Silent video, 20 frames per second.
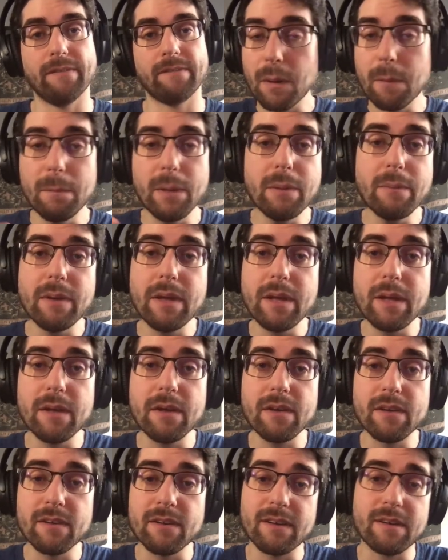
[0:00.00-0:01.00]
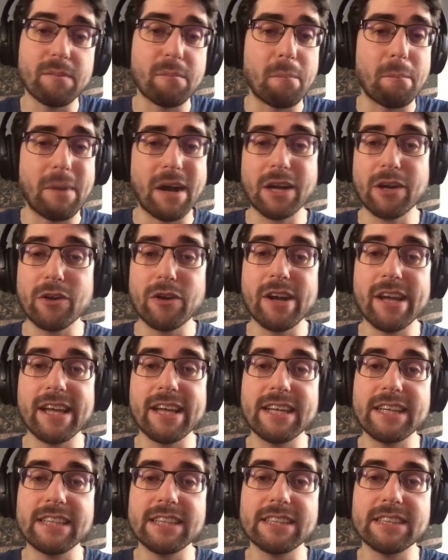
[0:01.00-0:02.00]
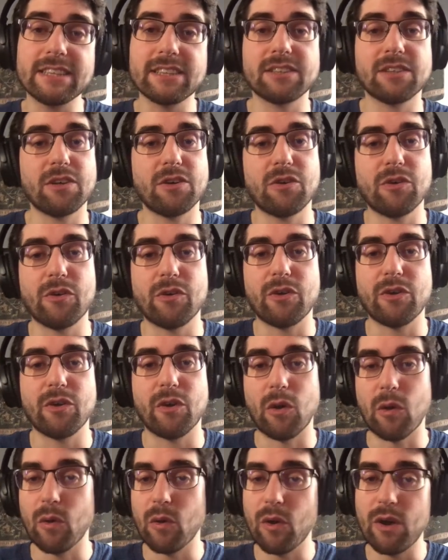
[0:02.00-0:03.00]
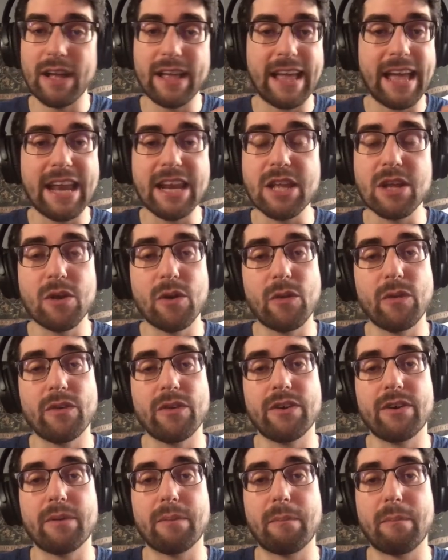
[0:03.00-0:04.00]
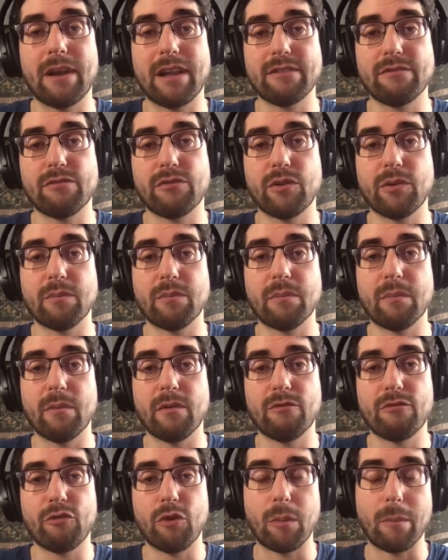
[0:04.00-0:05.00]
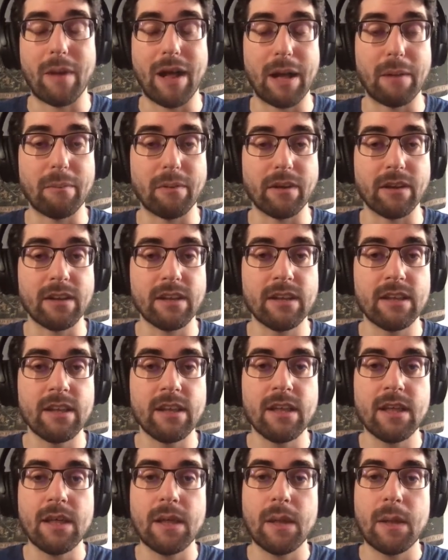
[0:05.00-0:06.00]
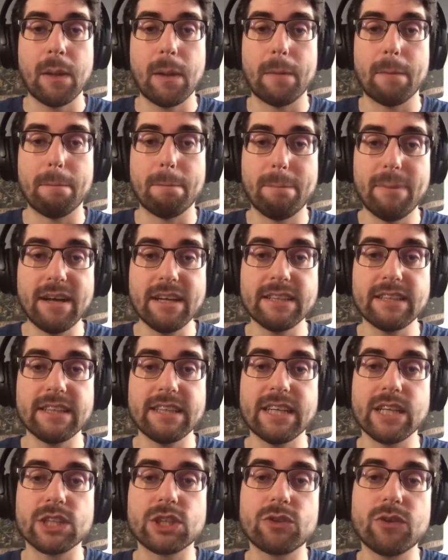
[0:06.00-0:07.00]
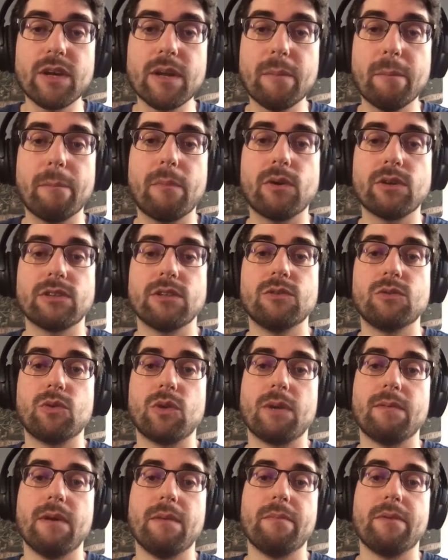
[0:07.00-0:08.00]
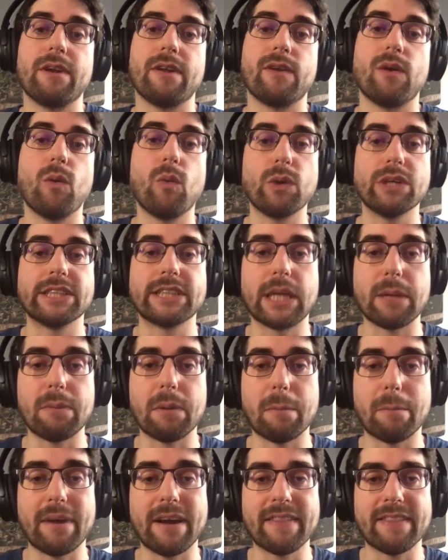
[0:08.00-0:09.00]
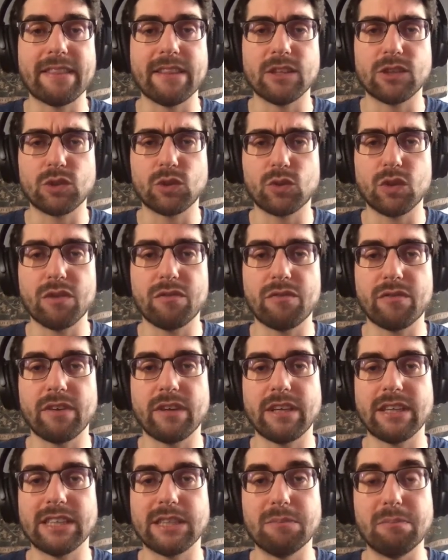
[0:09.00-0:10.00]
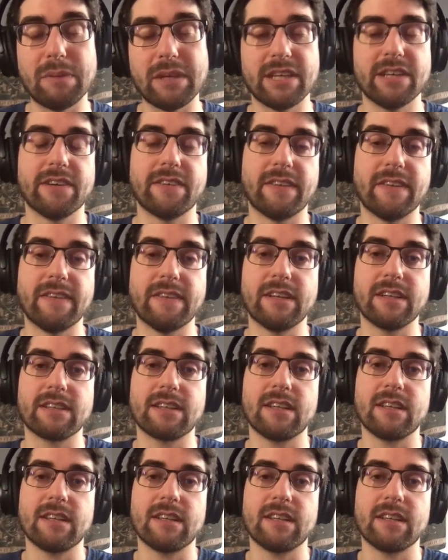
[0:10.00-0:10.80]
Maybe macOS or any other platform from Apple. But it's really important to remember and always keep in mind that Swift is bigger than that.